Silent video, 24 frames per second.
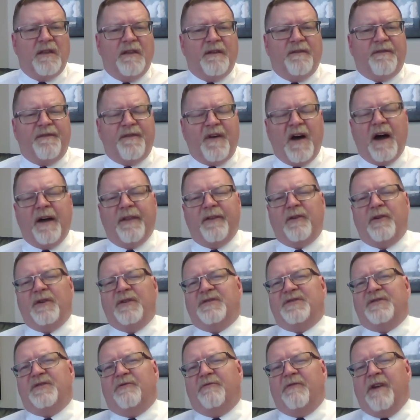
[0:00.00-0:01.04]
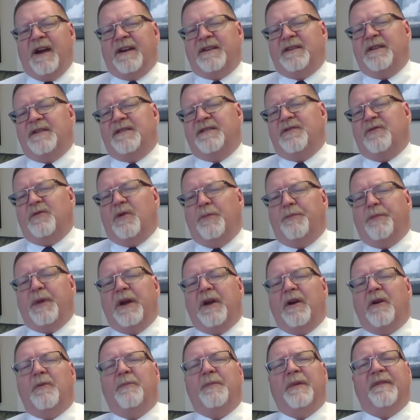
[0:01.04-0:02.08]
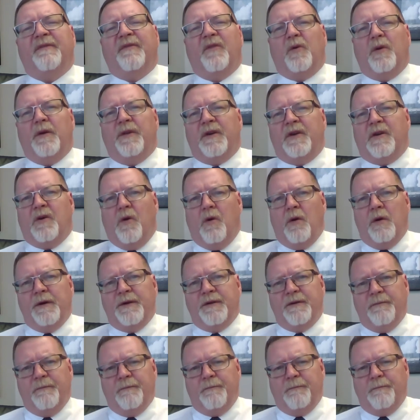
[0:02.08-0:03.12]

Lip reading: the father is directed to appear before the court.